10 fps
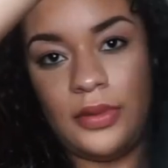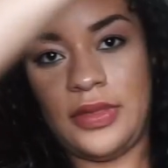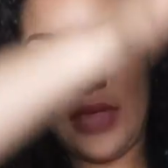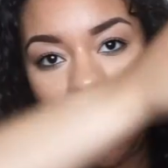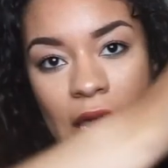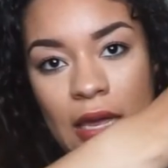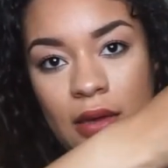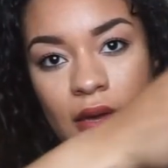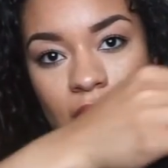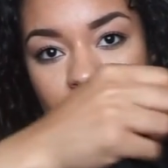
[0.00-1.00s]
thing.
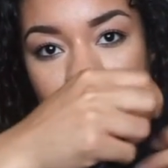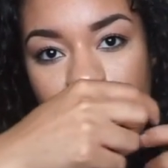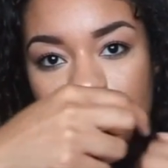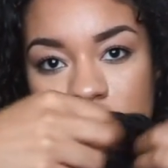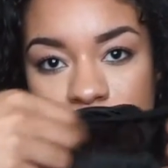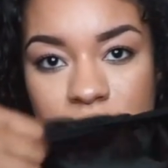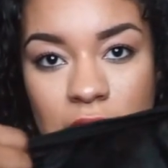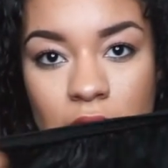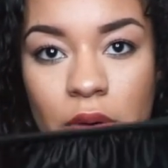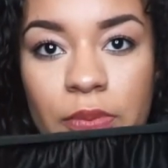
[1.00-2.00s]
I don't know if you can see
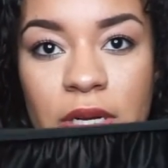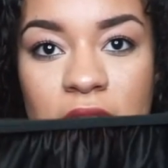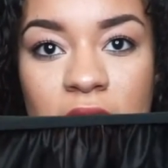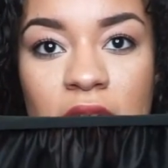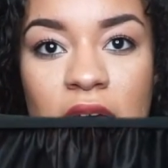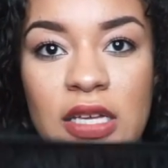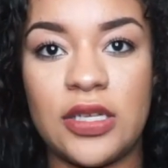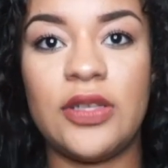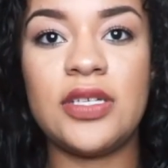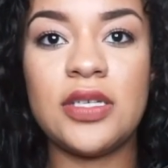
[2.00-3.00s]
the opening.
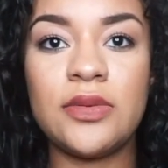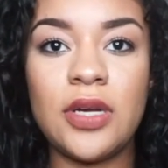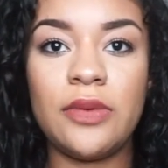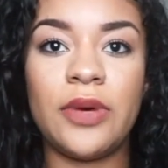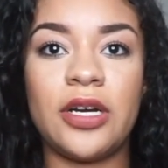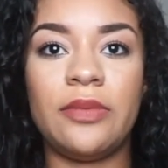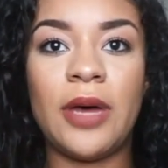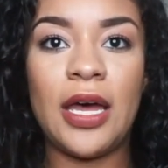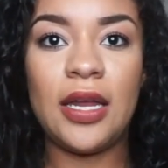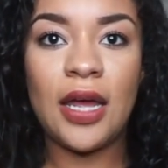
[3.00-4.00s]
So this is what I wear to
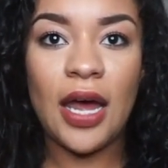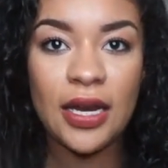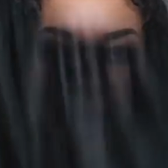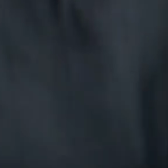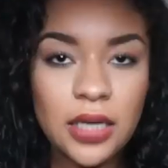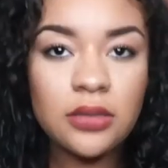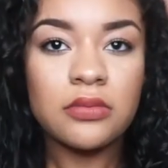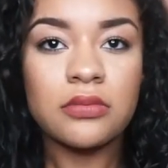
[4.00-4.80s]
bed at night.